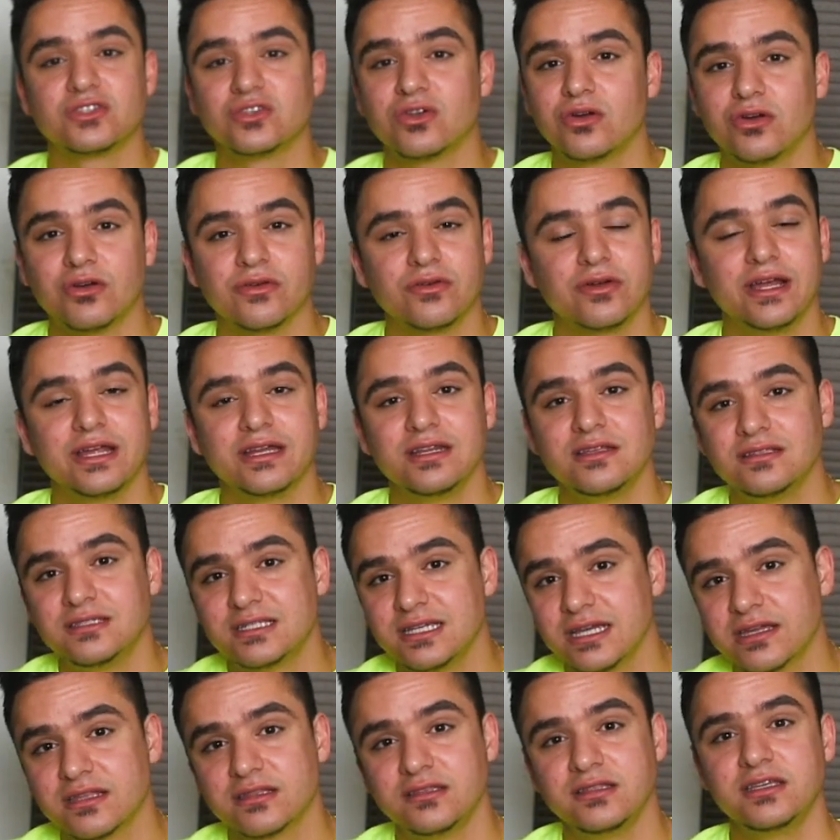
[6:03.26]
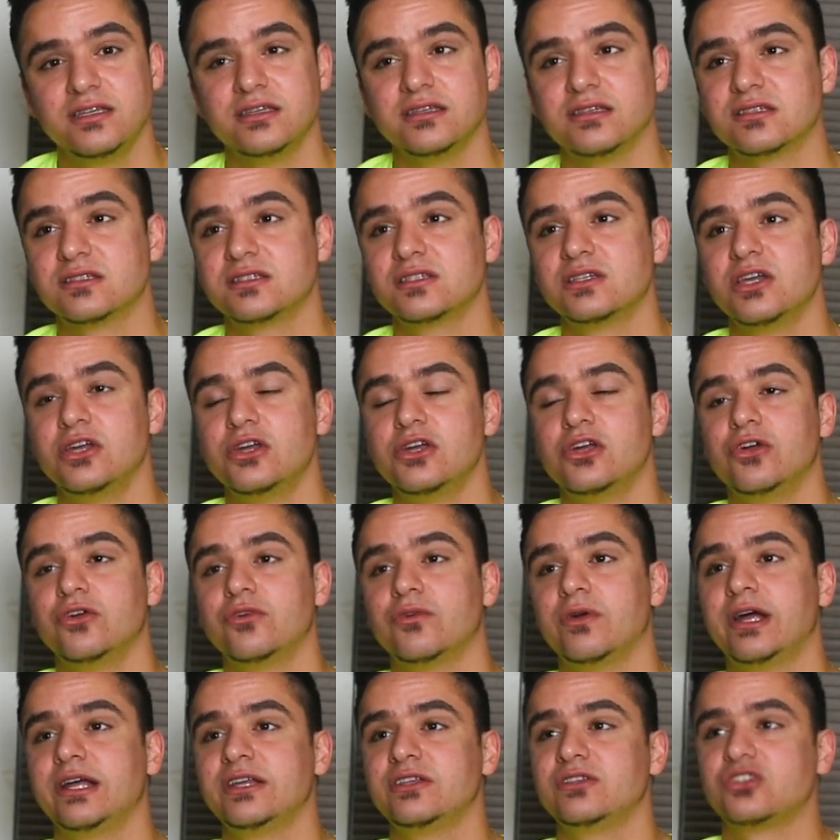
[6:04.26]
songwriting techniques,
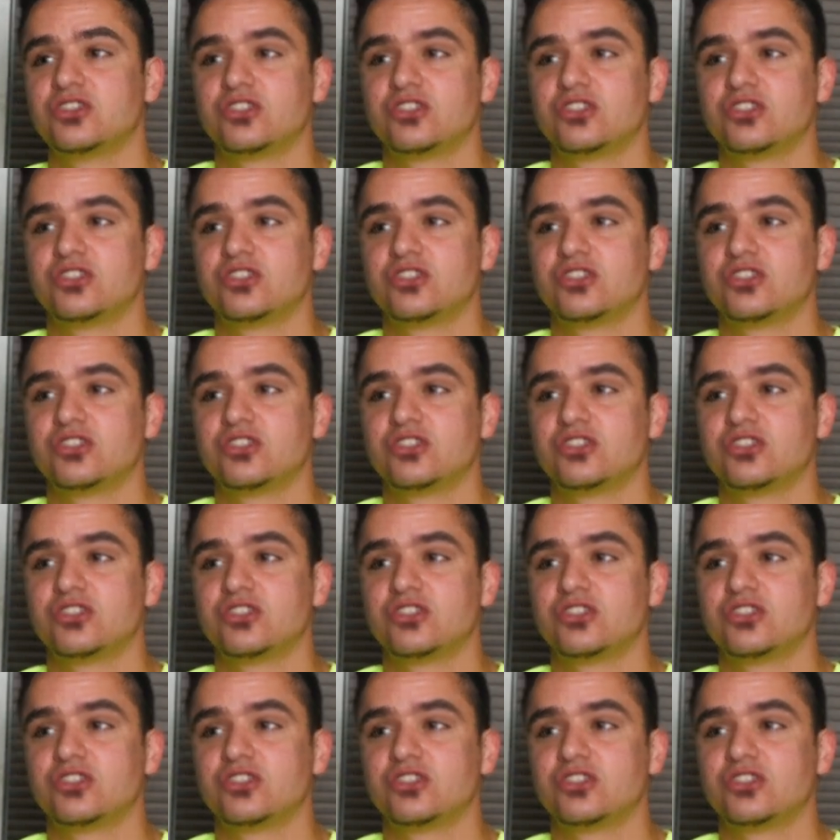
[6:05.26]
right?